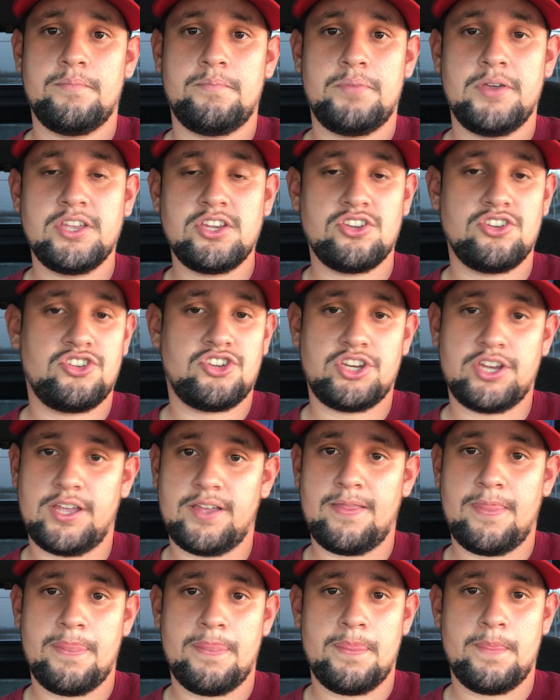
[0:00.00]
pigeon
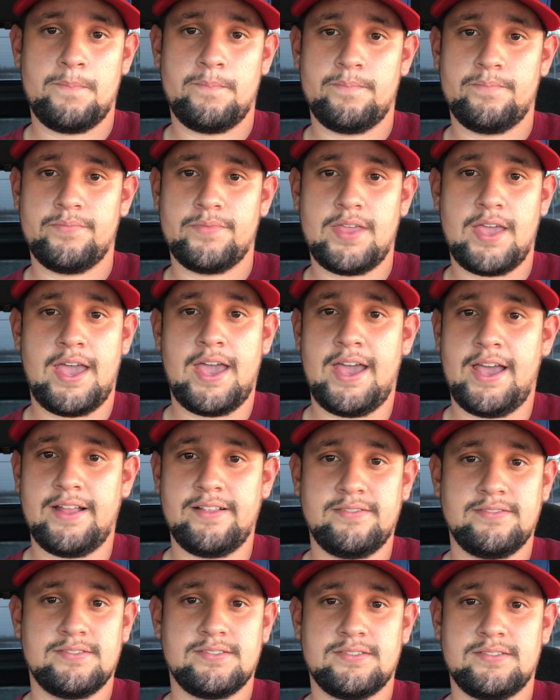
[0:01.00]
shit
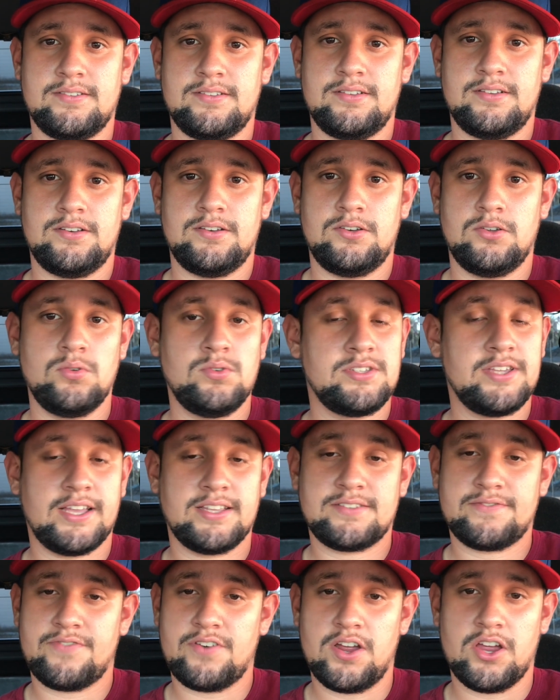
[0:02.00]
and losing
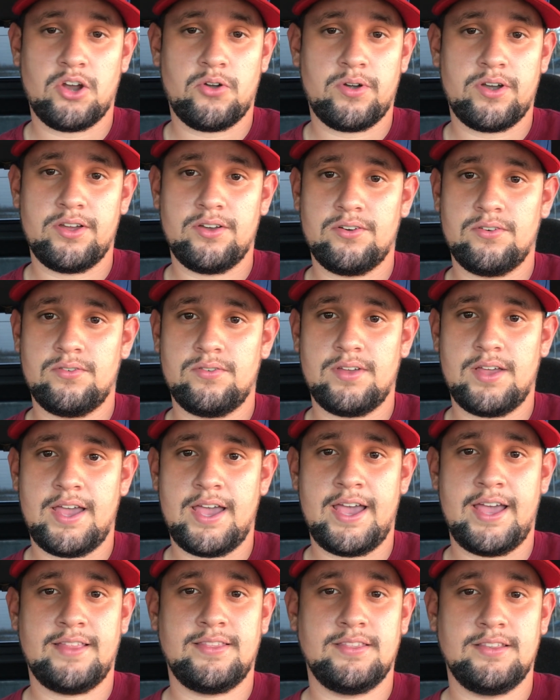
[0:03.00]
its front grille
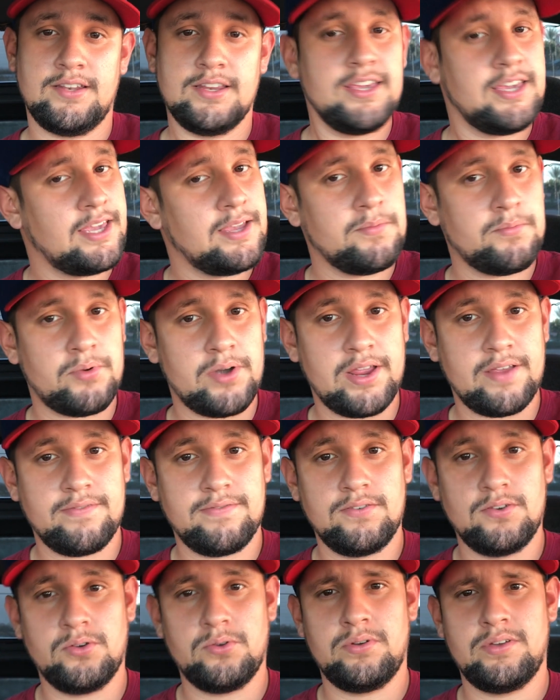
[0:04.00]
and leaking brake
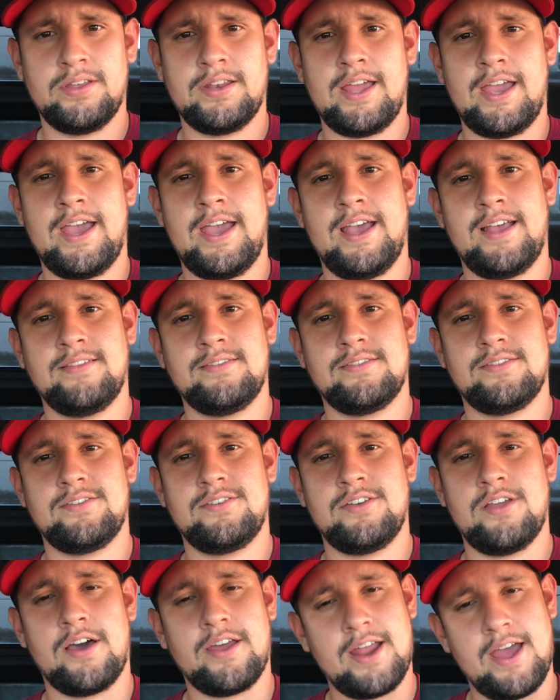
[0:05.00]
fluid and
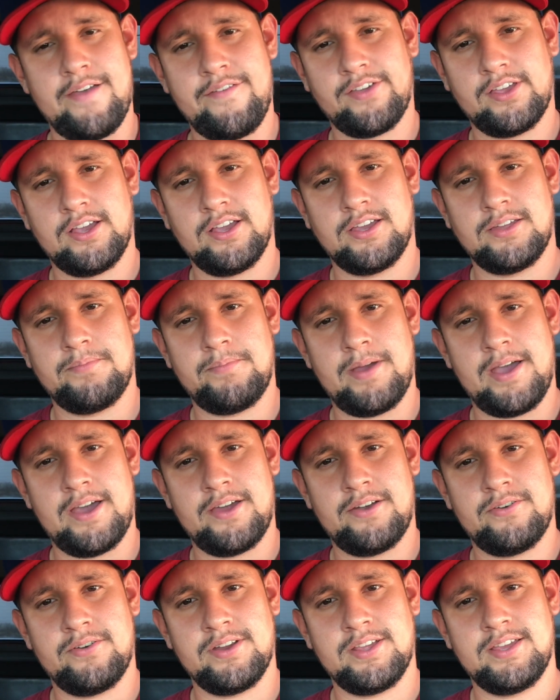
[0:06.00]
not having a good
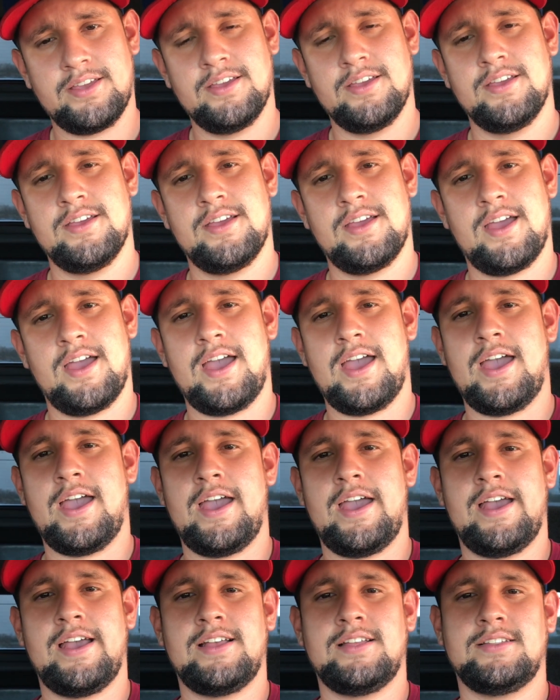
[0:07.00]
battery
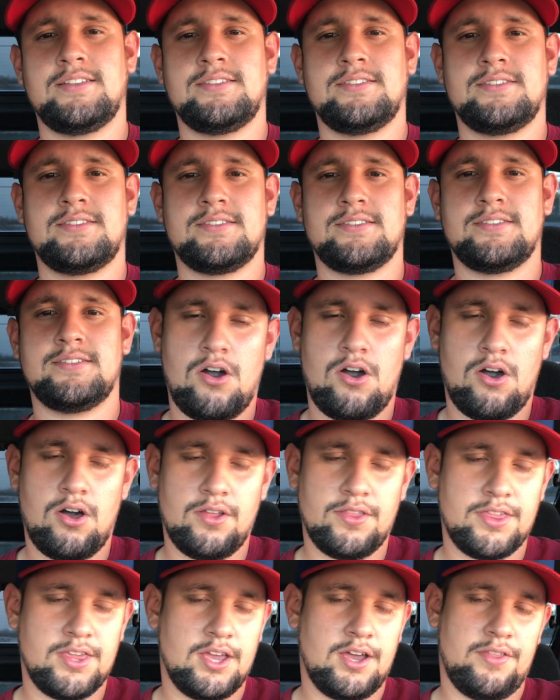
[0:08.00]
and
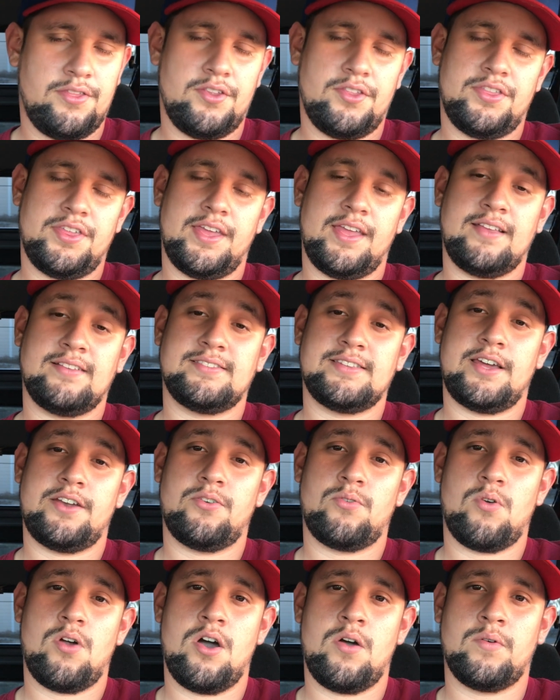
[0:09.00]
all the other things that
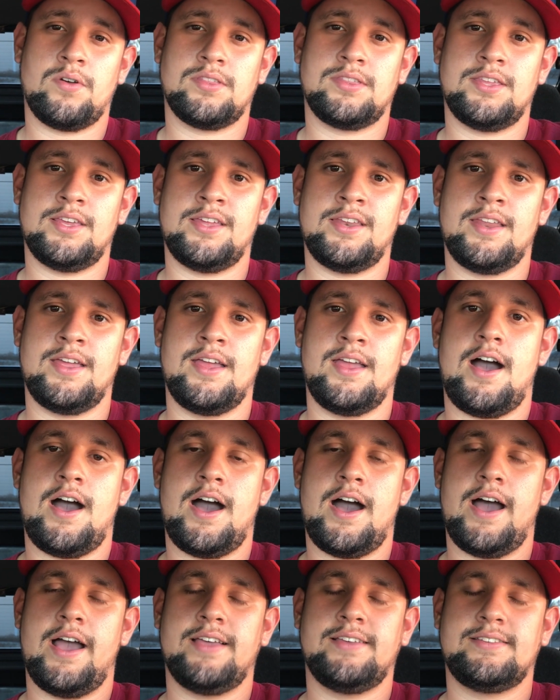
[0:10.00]
are wrong with it,
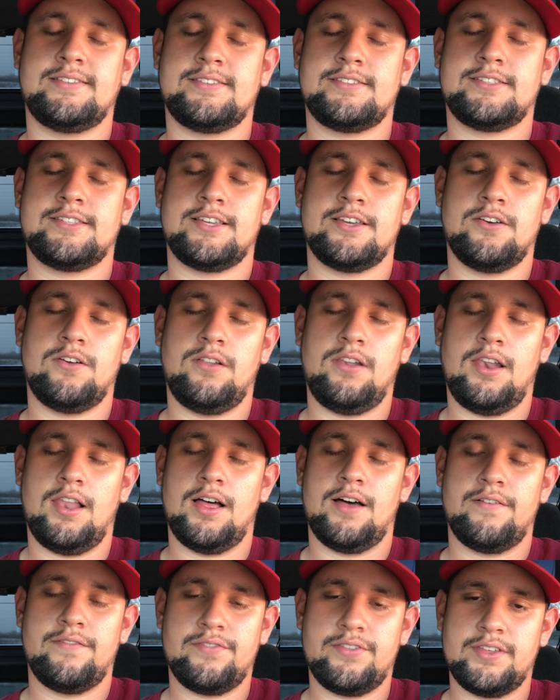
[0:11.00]
I still
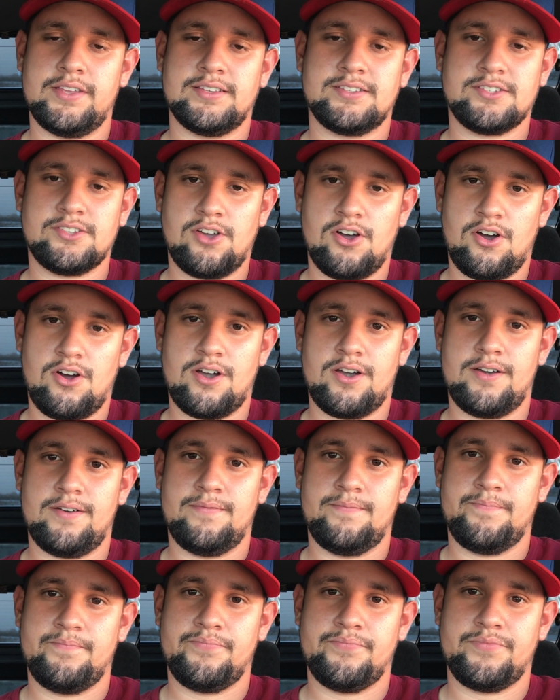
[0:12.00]
love this car.
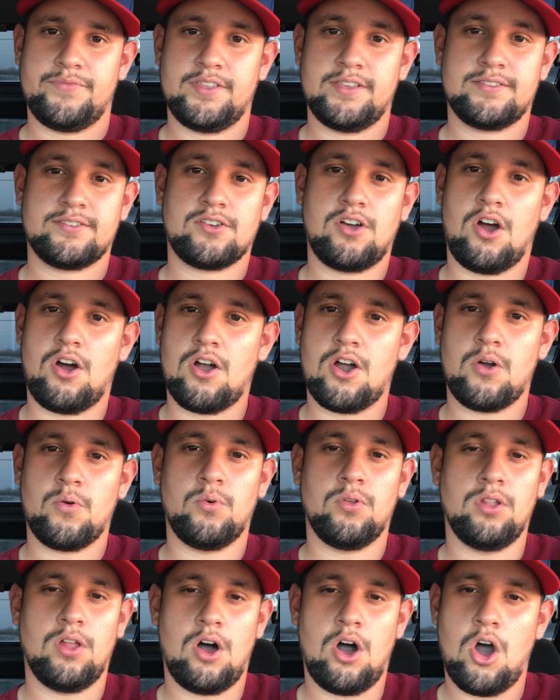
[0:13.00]
This car
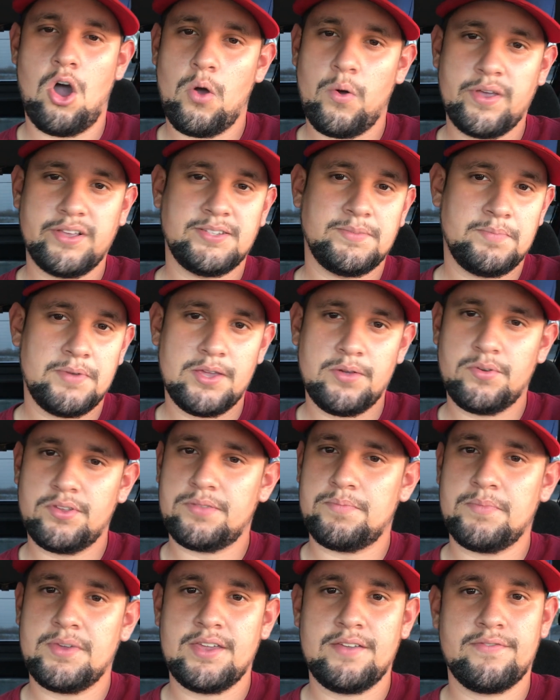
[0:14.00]
will always be
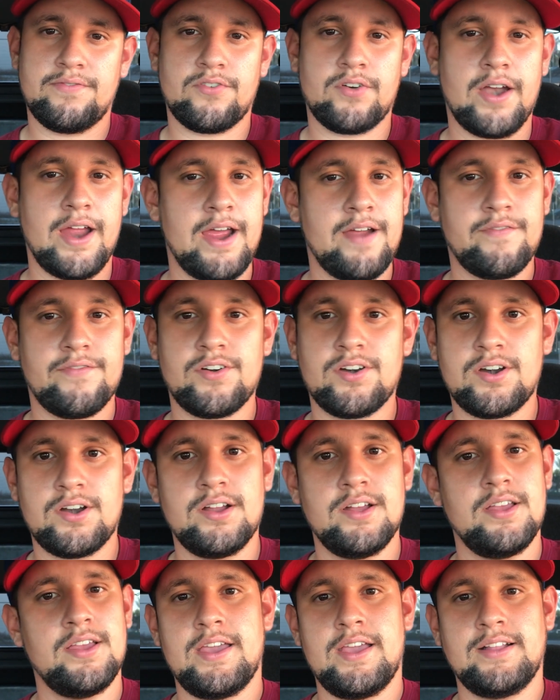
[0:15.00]
with me forever.
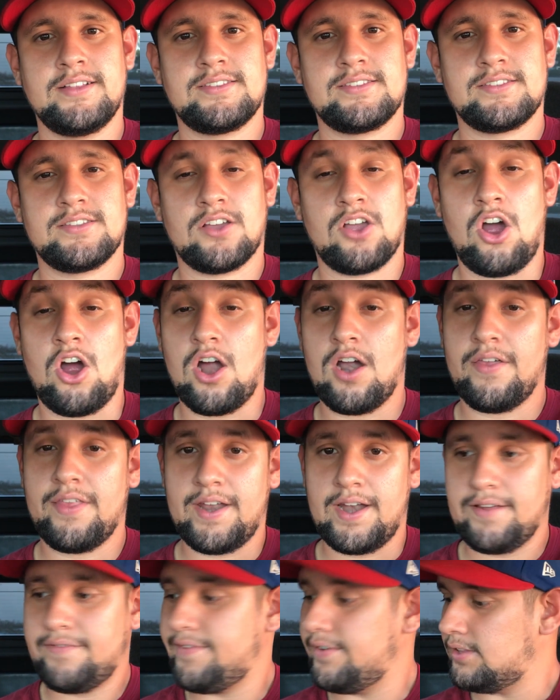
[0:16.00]
It's the car
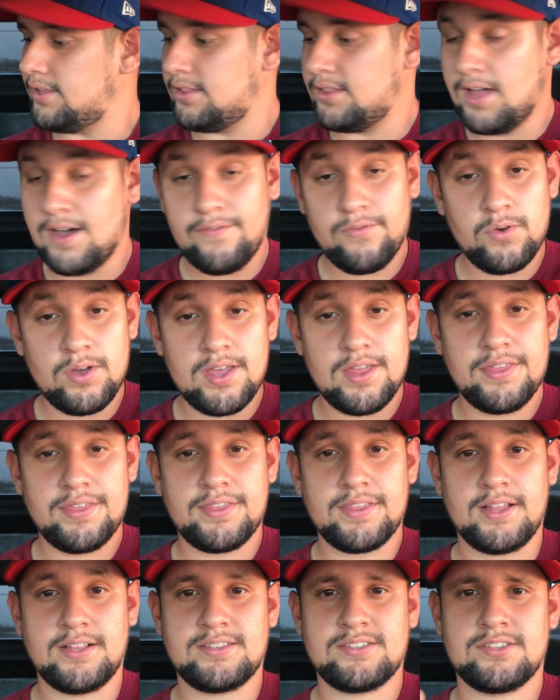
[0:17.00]
that I fell in love
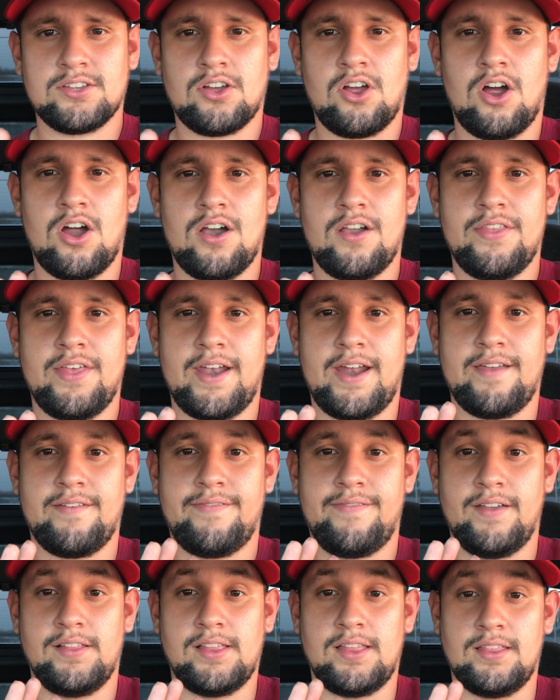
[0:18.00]
with. It's the car that I
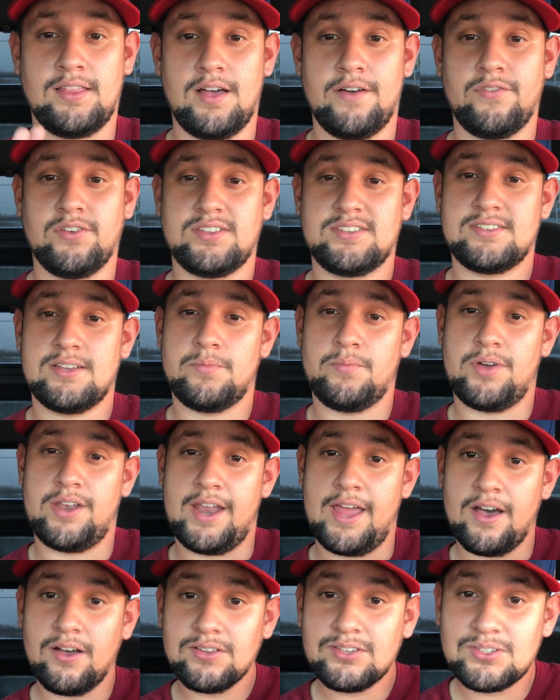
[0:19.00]
fell in love with someone
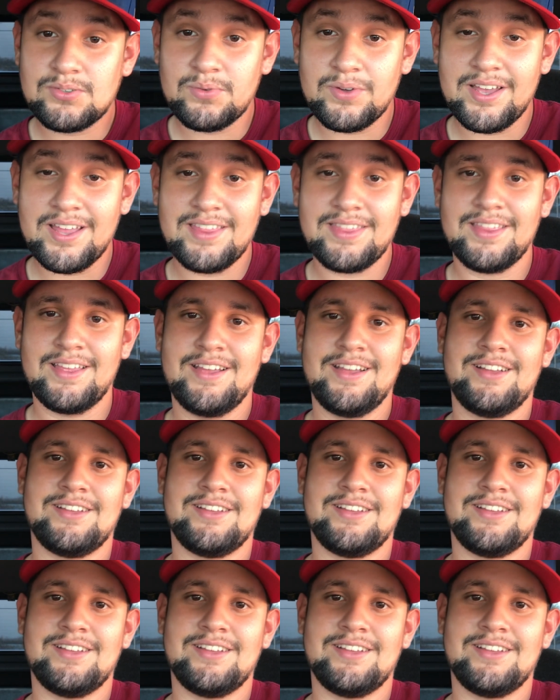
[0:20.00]
else with.